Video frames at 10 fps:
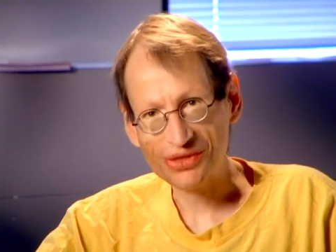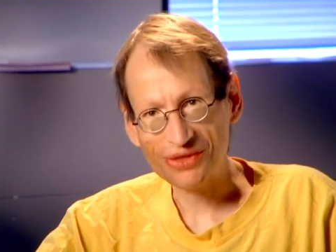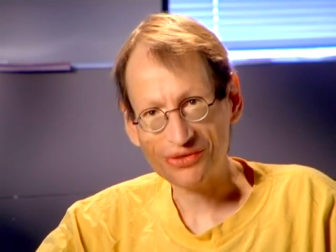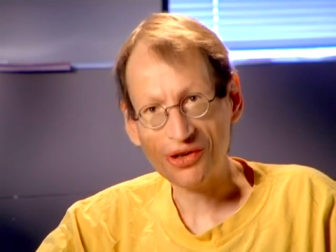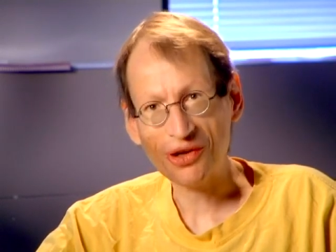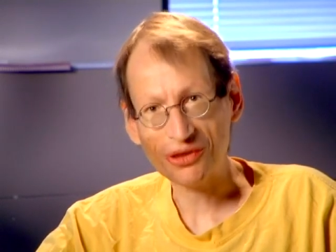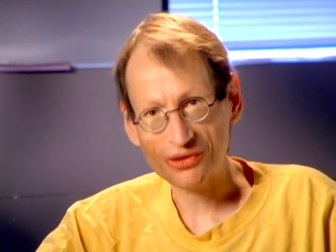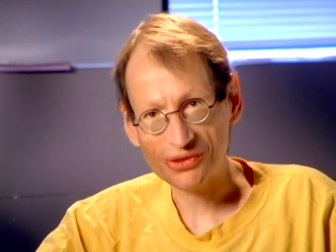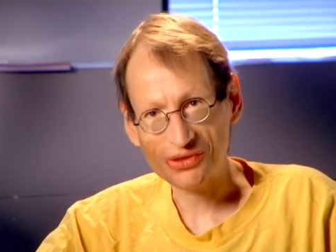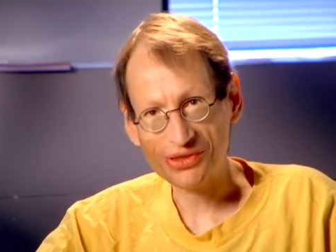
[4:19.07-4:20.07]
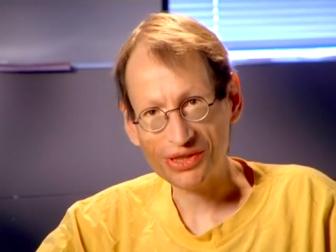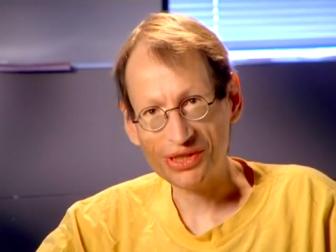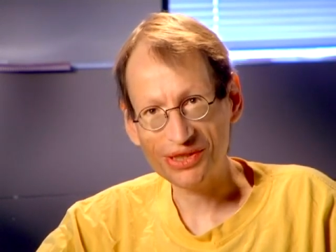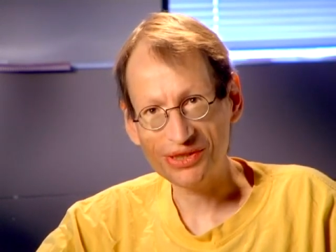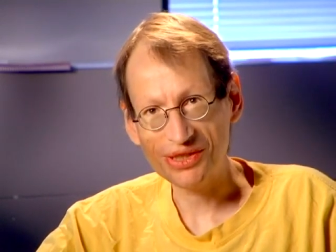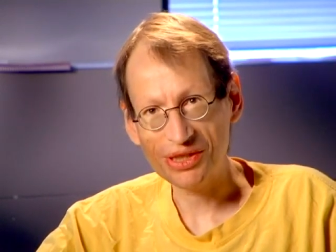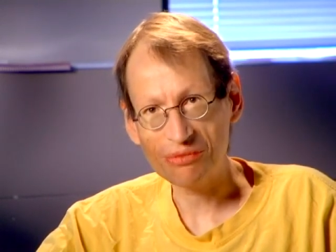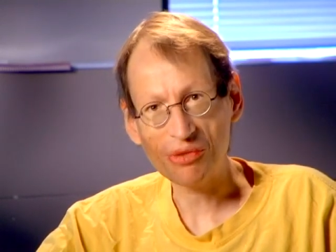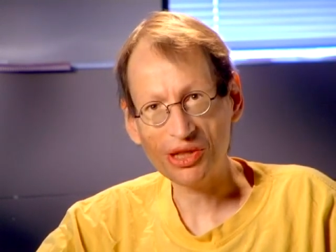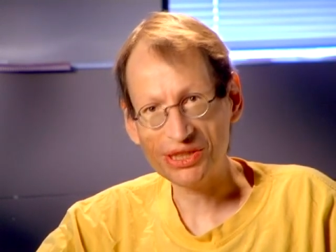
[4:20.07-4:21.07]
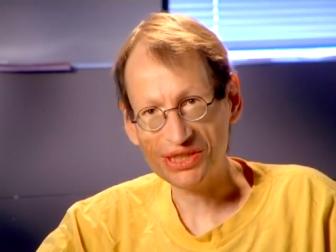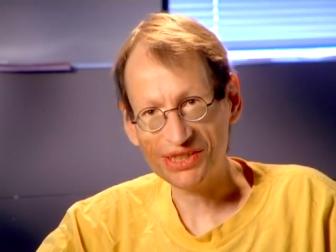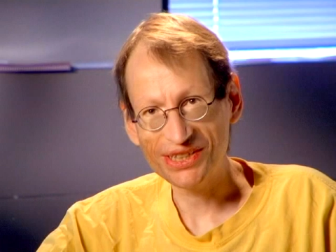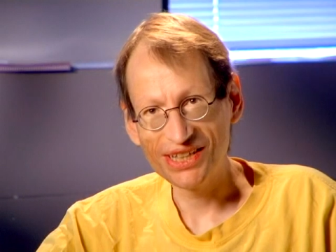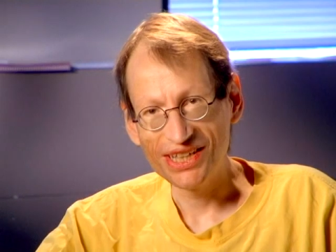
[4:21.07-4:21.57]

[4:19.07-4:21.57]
of dollars in money.